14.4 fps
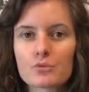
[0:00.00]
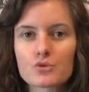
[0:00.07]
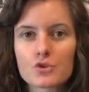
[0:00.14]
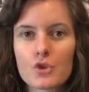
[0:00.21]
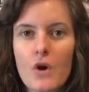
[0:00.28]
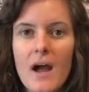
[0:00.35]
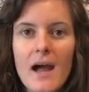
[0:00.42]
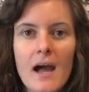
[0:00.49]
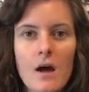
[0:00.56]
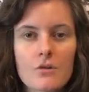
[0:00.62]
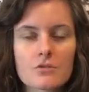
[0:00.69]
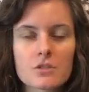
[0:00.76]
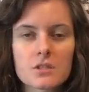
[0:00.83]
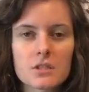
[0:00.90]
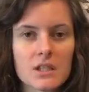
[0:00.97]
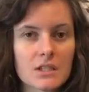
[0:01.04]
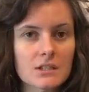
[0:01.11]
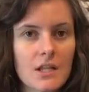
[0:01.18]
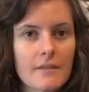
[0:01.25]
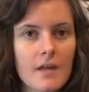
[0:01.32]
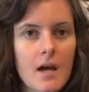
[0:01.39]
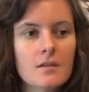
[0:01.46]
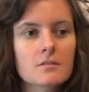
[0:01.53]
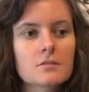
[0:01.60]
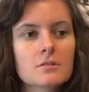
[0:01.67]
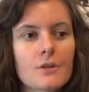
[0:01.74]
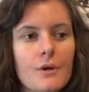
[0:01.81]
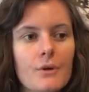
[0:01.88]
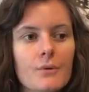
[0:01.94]
to your house and things like that.
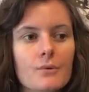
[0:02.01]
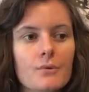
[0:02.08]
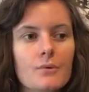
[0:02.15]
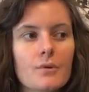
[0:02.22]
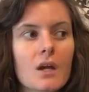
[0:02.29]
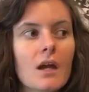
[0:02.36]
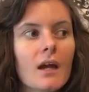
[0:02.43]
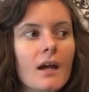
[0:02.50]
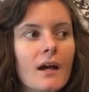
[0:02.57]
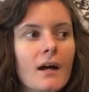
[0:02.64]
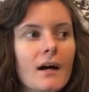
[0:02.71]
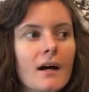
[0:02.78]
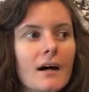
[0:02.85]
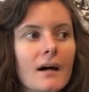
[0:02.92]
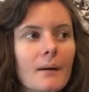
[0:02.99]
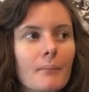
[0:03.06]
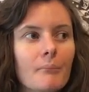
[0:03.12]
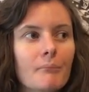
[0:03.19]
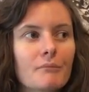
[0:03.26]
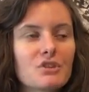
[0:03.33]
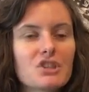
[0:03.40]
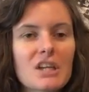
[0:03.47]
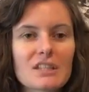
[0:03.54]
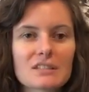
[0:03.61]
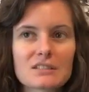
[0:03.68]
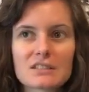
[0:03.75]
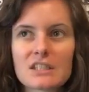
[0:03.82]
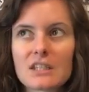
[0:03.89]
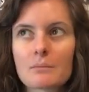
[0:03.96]
So she
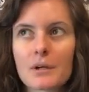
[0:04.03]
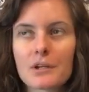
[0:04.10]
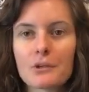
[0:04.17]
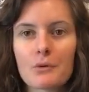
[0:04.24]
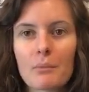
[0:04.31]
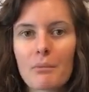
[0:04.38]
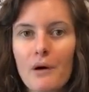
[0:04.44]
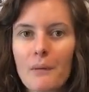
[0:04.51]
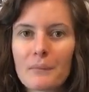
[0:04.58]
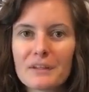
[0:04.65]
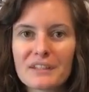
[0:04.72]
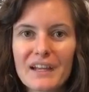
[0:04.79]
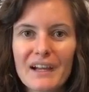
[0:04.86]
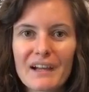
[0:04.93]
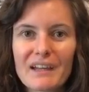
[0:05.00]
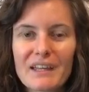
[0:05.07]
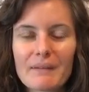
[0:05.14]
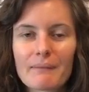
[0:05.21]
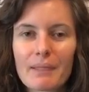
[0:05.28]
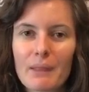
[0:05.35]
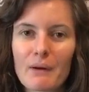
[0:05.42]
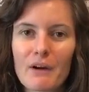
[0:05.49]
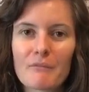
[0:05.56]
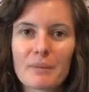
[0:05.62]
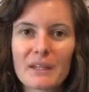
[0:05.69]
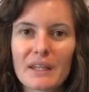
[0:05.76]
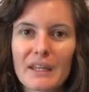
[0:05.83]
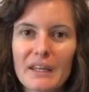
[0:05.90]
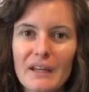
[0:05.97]
hasn't seen my new apartment yet, even though I've
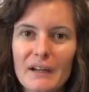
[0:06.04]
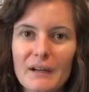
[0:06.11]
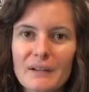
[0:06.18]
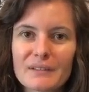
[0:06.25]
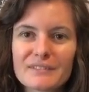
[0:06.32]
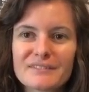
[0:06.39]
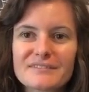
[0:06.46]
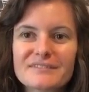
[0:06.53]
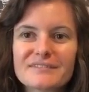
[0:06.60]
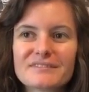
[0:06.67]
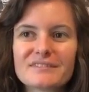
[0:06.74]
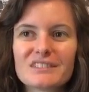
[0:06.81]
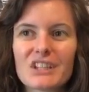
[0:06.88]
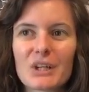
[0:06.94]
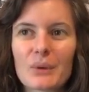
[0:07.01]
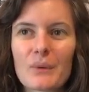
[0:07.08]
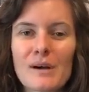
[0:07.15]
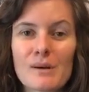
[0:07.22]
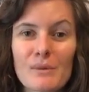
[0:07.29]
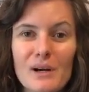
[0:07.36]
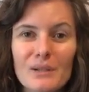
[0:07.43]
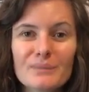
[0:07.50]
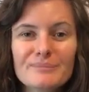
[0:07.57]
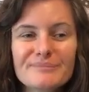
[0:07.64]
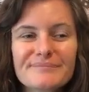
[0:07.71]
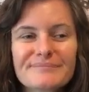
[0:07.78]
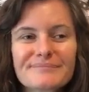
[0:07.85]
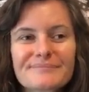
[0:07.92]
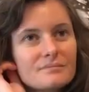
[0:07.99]
been here, you know, quite a while.
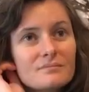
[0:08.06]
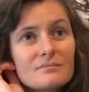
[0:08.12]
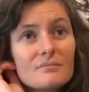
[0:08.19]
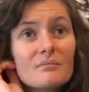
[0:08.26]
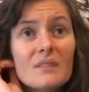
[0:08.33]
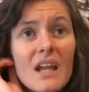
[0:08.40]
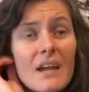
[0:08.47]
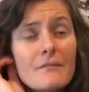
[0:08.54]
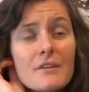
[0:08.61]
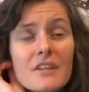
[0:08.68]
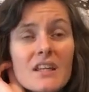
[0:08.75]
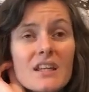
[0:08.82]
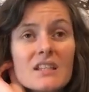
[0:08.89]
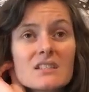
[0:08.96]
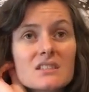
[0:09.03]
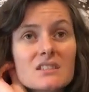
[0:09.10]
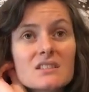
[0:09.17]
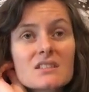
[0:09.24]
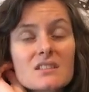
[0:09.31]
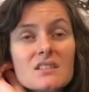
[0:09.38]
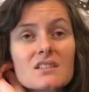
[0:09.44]
Everything is